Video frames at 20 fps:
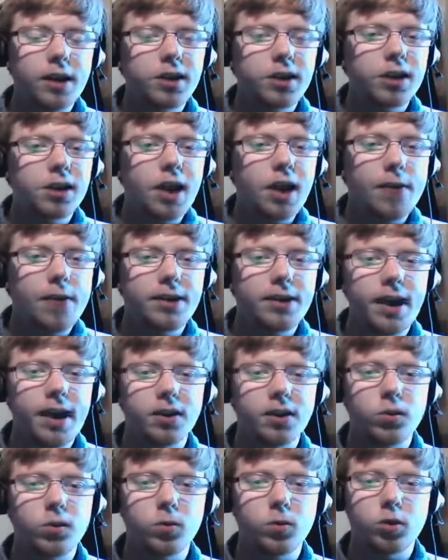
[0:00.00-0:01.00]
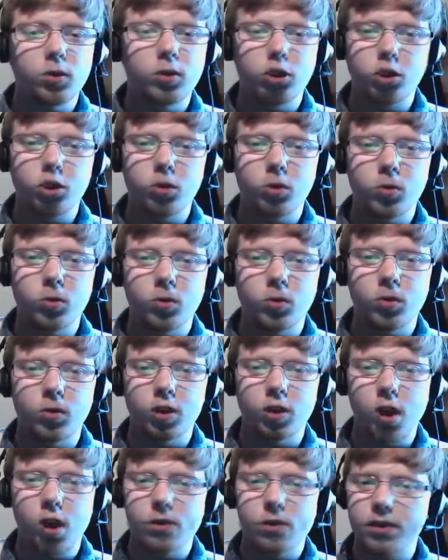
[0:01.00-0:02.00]
the Aerodactyl to
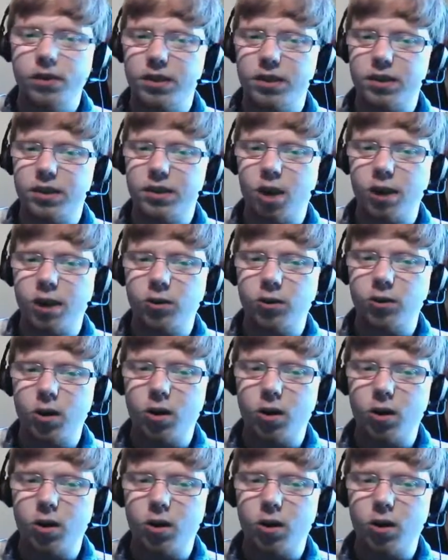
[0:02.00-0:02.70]
go for this Skydrop,